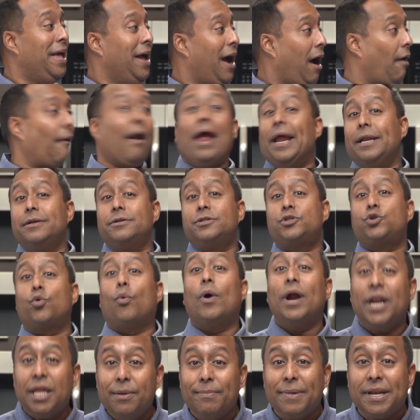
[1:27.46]
All right,
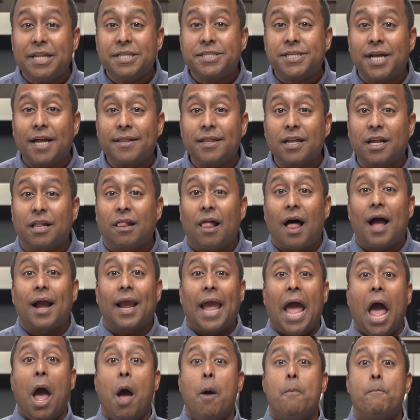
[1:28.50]
20 minutes on the
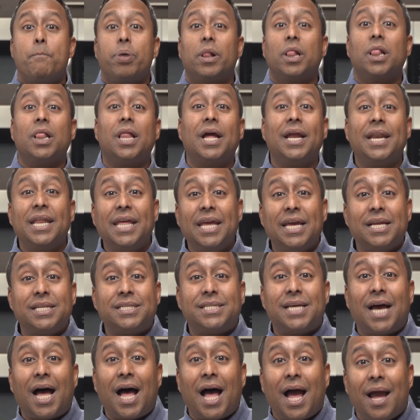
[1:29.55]
clock. Plenty of
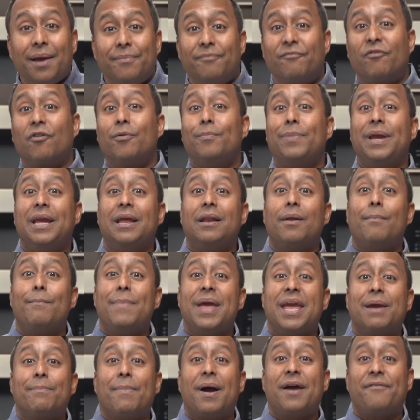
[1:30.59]
time for me to
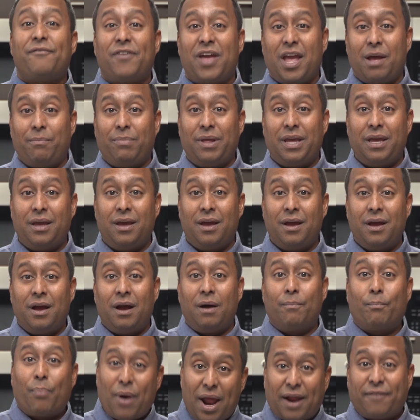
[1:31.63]
make my family
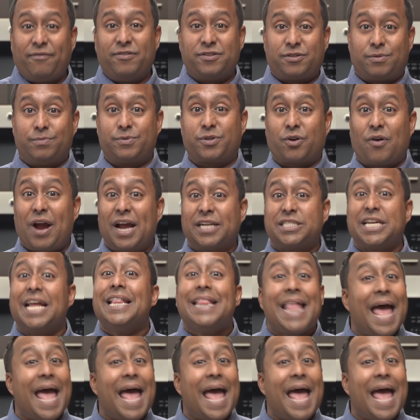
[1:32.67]
breakfast from scratch, and